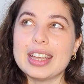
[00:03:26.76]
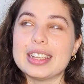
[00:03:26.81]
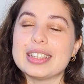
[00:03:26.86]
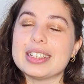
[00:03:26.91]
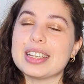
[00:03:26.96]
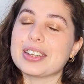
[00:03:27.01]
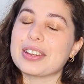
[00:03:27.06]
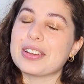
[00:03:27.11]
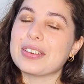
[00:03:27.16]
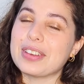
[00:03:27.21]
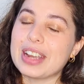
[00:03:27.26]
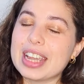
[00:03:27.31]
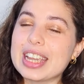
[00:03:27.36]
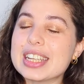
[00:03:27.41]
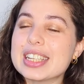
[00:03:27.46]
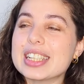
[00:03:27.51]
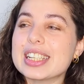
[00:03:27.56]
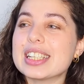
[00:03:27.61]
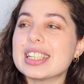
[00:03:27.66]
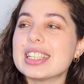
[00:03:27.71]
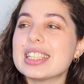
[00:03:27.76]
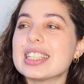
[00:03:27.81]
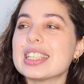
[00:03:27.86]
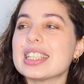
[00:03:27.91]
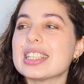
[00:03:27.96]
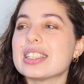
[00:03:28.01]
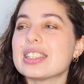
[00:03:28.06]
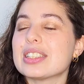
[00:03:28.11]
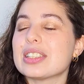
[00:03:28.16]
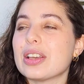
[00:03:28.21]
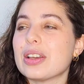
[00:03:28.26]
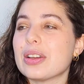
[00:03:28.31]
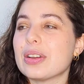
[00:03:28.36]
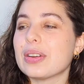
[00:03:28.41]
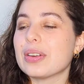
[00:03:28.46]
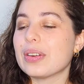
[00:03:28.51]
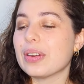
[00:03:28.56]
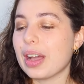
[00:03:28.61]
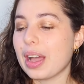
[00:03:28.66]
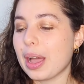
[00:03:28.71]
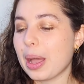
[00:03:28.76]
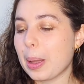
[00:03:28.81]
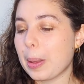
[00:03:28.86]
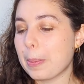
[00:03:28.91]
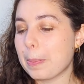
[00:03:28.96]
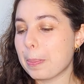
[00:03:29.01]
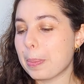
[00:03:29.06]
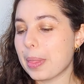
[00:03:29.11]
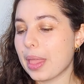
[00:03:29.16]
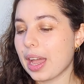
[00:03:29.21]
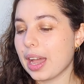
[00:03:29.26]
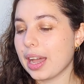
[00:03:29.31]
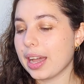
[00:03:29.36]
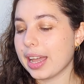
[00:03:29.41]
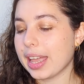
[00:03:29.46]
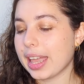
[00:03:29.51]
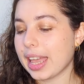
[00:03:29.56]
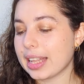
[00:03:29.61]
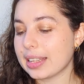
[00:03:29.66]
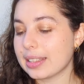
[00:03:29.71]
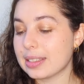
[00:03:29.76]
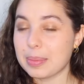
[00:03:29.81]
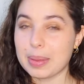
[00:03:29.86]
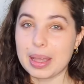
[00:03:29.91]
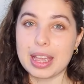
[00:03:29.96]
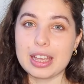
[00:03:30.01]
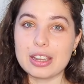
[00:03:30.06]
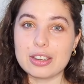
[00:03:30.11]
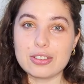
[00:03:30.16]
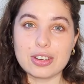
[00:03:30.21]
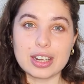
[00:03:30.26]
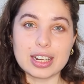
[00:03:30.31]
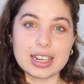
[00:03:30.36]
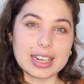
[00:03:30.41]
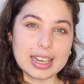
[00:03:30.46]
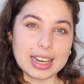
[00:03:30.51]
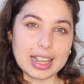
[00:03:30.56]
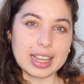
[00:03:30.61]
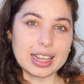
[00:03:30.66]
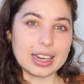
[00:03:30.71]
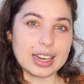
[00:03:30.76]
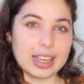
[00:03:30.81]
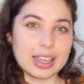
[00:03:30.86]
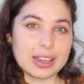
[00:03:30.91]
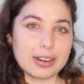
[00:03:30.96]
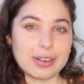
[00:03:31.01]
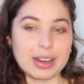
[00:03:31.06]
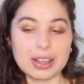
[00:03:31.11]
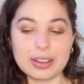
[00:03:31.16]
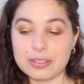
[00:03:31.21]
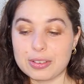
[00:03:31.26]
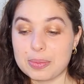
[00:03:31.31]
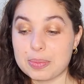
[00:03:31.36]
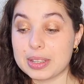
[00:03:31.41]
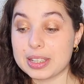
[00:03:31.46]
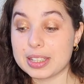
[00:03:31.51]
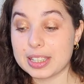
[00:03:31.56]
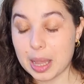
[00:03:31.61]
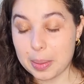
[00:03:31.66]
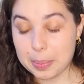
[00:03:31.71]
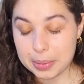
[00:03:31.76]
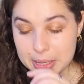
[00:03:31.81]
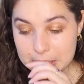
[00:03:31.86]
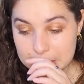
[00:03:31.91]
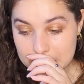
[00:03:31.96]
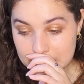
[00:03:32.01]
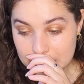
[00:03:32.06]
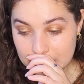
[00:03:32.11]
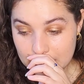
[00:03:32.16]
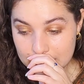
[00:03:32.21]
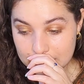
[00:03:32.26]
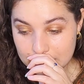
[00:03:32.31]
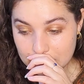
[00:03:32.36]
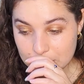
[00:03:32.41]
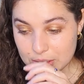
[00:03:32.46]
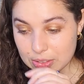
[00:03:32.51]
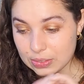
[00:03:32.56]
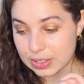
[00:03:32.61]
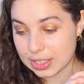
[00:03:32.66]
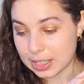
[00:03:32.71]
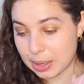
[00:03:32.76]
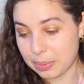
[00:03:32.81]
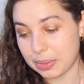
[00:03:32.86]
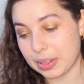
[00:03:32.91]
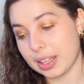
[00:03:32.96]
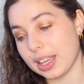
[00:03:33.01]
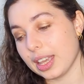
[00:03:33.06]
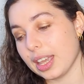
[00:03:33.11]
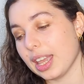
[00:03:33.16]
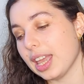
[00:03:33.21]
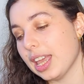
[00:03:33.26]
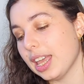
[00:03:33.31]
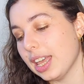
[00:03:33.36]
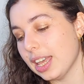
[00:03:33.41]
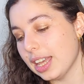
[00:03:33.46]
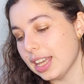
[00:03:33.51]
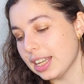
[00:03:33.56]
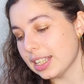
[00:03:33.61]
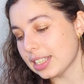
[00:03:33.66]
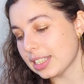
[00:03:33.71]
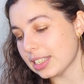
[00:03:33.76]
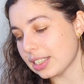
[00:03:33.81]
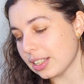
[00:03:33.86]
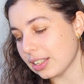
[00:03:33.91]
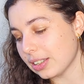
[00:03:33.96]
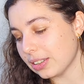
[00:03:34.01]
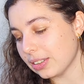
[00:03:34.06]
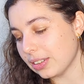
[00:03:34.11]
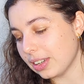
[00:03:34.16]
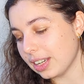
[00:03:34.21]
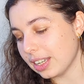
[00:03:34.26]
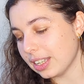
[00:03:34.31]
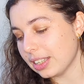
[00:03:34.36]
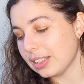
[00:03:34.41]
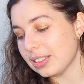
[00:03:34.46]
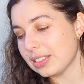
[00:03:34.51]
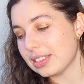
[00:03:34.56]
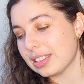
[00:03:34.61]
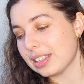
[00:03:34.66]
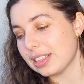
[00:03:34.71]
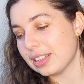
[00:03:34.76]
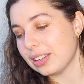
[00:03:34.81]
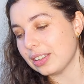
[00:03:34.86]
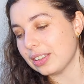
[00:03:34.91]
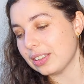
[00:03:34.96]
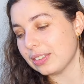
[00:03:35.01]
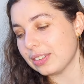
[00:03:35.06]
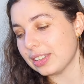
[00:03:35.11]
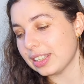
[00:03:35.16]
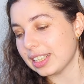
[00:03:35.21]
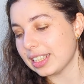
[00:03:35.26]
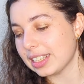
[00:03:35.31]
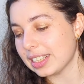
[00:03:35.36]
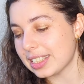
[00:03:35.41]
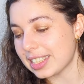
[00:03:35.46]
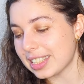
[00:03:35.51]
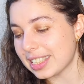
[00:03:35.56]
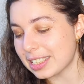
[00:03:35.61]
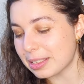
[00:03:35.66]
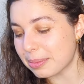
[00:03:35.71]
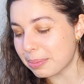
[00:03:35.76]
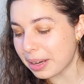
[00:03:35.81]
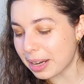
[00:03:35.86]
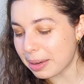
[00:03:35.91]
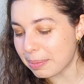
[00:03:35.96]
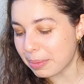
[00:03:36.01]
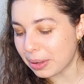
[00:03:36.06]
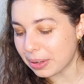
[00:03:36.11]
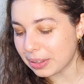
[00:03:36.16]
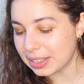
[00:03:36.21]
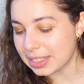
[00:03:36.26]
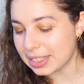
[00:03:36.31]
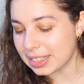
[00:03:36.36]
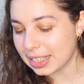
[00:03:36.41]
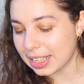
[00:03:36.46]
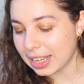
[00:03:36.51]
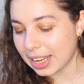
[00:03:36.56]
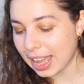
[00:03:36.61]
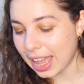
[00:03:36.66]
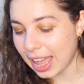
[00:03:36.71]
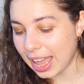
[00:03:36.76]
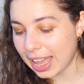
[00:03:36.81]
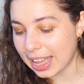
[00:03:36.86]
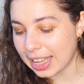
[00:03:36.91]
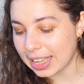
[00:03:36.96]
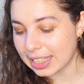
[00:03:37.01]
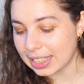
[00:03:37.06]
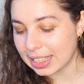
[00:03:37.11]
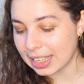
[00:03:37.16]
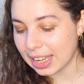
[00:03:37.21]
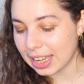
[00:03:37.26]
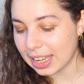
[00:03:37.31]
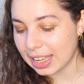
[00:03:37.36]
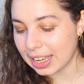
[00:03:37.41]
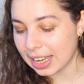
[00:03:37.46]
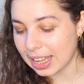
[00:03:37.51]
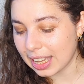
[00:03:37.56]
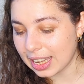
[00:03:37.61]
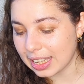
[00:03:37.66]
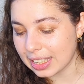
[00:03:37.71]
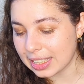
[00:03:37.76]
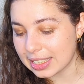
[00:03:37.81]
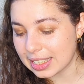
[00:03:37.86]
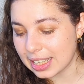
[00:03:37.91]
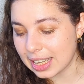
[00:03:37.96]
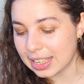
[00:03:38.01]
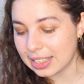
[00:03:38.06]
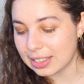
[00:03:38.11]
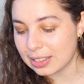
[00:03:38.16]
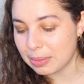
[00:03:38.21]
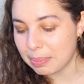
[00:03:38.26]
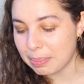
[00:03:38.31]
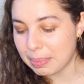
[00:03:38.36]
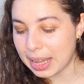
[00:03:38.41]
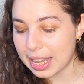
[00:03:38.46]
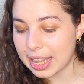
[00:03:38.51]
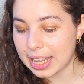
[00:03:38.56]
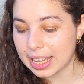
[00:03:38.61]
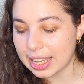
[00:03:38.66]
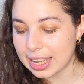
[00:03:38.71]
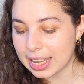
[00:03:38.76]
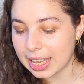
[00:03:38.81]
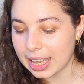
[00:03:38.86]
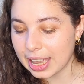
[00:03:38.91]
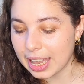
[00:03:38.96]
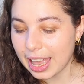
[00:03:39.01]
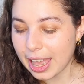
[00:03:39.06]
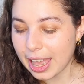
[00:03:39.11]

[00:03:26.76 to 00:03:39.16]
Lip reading: decorations. So I had some air dried clay lying around from the summer that I used for something. So I used a load of little gingerbread molds that I had, and I decided to make